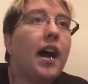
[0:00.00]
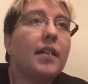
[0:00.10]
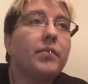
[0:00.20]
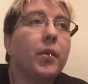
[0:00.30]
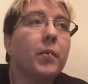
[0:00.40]

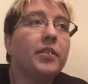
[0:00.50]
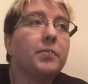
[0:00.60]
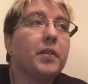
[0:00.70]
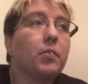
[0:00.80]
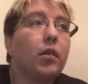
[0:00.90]
I've always
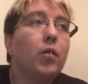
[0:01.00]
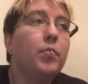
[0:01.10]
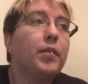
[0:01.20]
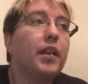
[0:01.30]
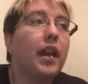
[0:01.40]
been more
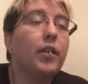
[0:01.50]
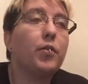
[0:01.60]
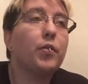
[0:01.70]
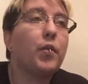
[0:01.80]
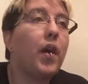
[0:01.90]
open. I
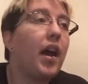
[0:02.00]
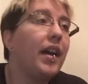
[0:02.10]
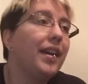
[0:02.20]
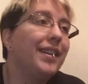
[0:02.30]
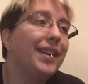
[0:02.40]
know
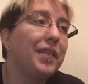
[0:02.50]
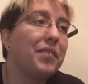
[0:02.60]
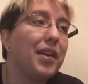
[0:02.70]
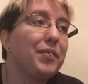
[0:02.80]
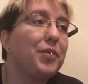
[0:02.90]
I've
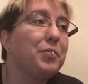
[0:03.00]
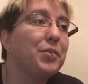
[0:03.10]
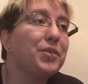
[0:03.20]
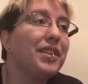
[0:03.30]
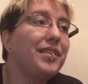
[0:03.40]
had a few
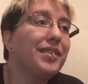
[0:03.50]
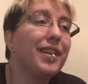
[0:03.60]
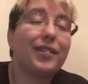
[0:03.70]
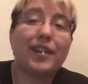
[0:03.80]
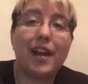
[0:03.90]
bullies
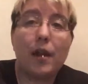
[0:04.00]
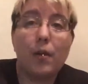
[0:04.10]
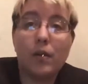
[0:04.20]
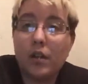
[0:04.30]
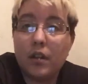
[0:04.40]
that are
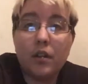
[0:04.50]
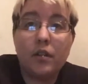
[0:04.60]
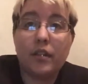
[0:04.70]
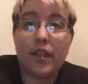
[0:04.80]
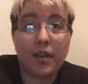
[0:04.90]
now,
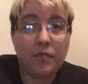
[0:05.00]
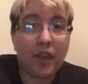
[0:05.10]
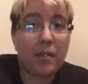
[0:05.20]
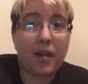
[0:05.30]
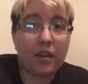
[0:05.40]
they've
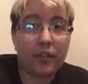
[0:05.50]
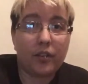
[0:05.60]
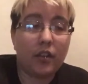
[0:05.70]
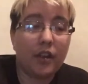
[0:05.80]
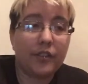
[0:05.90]
came out of the
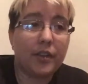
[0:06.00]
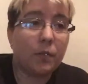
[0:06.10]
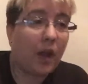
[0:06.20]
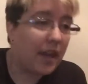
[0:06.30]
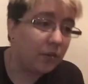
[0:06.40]
closet.
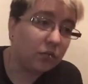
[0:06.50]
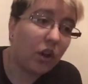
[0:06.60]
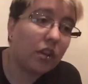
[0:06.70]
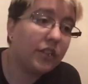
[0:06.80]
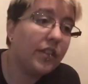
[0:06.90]
I don't
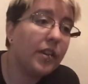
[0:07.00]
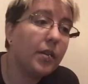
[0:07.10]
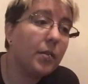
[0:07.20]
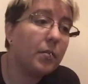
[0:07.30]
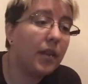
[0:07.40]
talk to
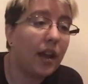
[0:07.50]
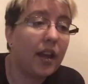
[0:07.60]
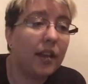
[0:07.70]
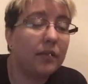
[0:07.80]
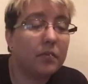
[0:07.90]
them, and
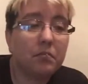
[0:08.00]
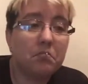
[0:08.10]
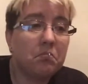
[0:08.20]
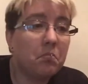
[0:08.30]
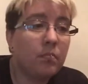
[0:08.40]

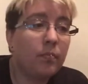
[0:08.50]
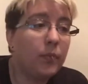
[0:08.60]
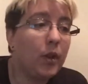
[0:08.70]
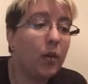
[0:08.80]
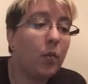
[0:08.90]

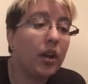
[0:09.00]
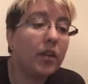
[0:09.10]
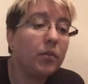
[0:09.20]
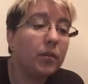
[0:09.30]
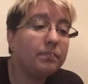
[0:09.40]

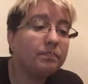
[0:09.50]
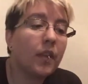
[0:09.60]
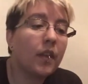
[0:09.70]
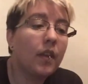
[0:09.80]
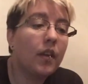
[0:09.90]
whatever.
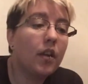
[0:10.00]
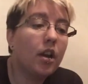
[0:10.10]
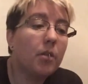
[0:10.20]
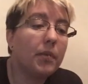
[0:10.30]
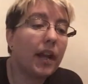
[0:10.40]

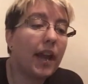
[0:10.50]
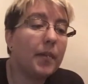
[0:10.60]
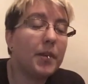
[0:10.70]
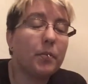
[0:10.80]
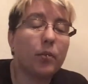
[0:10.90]
But I
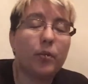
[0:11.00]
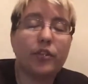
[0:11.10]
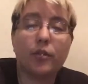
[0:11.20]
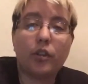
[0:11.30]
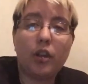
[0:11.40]
have people who
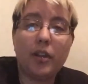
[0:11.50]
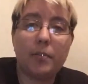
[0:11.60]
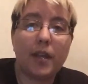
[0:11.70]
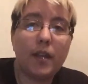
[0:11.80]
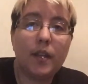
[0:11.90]
still target
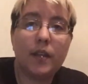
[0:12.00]
me.